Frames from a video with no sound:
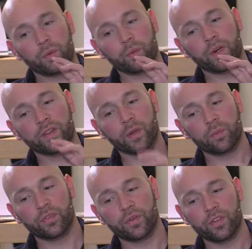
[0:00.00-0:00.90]
when it
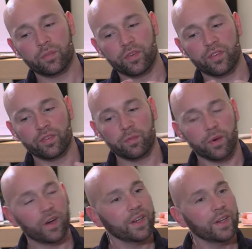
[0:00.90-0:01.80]
comes to the specific
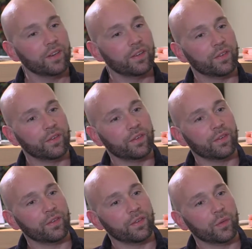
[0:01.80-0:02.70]
body,
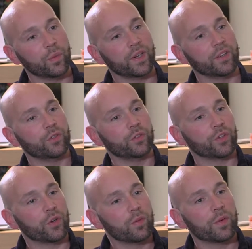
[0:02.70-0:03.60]
the way that you
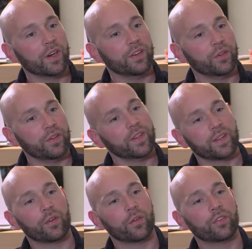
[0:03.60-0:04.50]
show the body, do you think
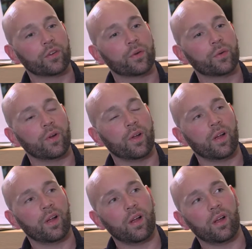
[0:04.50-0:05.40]
that also
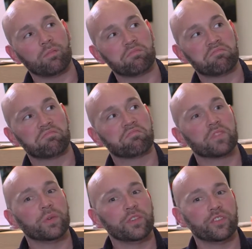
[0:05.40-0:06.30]

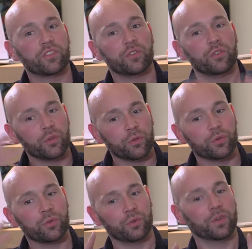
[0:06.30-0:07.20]
reaches a
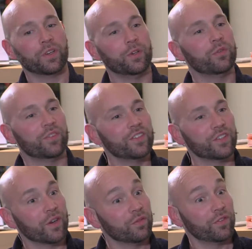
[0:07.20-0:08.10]
new
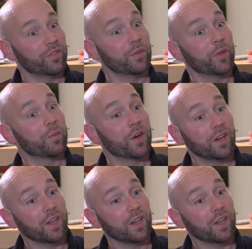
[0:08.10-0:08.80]
vision of the female body?